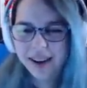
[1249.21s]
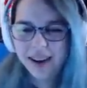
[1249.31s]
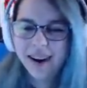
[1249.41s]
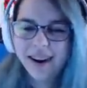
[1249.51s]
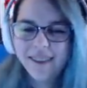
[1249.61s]

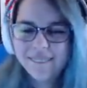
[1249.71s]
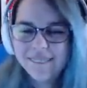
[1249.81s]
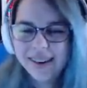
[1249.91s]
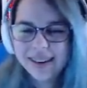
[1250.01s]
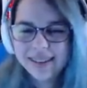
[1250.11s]
Oh, it's
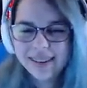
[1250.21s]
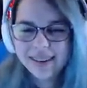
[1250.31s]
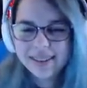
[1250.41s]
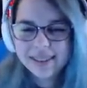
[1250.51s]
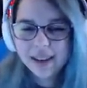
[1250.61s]
open. Gosh.
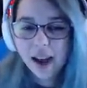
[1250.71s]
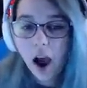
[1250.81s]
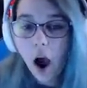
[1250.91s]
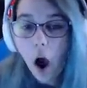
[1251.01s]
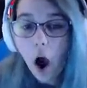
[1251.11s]
Can you
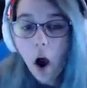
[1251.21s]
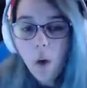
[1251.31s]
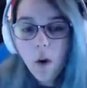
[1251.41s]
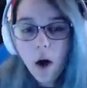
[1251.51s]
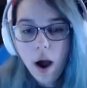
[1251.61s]

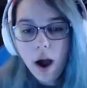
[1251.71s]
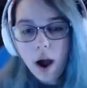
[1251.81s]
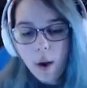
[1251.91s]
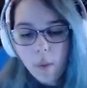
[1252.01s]
open the thing for me?